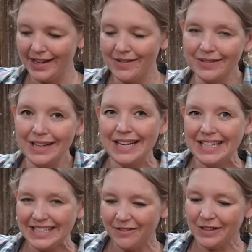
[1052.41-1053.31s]
Now,
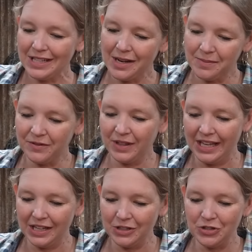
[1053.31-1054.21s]
different types of
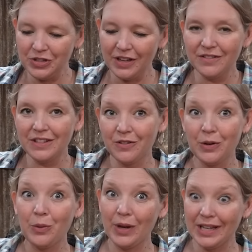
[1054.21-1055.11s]
canners have
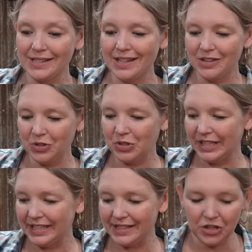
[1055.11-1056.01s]
different ways that their
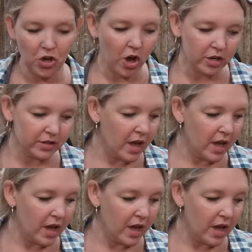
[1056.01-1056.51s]
lids lock,